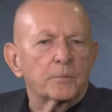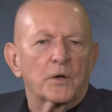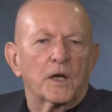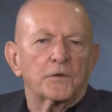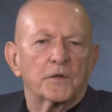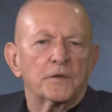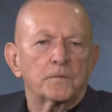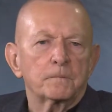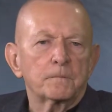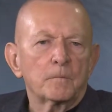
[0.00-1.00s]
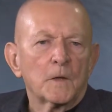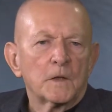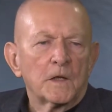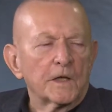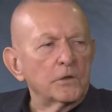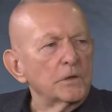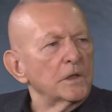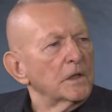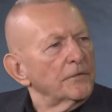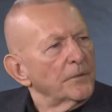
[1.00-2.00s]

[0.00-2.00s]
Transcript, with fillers: process, I couldn't get it